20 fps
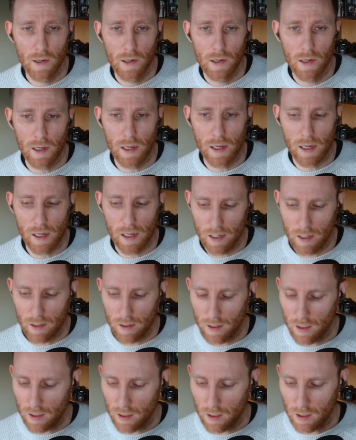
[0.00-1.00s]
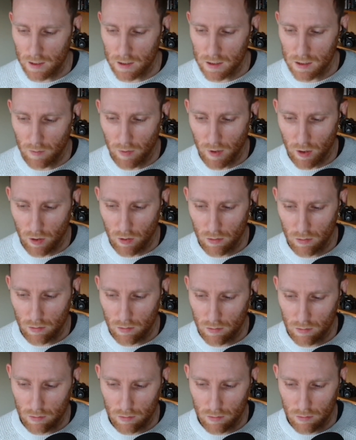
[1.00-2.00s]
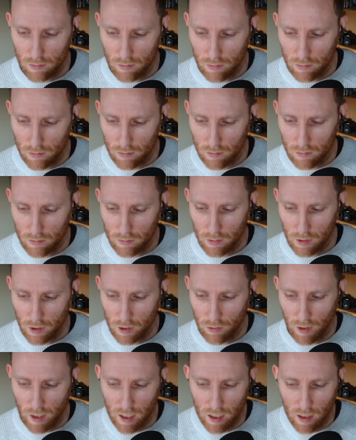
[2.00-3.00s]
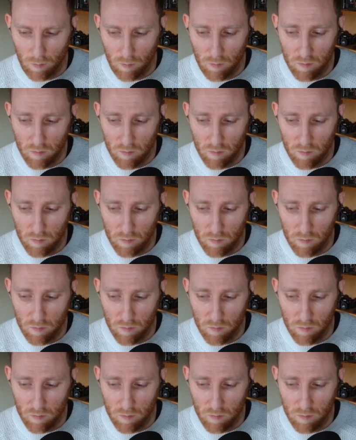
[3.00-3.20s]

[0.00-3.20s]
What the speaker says: It's about creating a